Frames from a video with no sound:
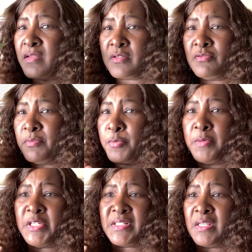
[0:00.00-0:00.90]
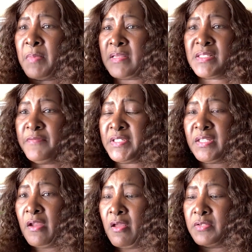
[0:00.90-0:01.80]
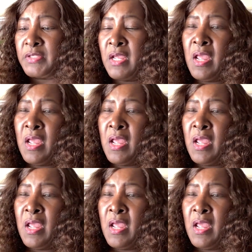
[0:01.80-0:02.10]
so you can pretty much say about $17.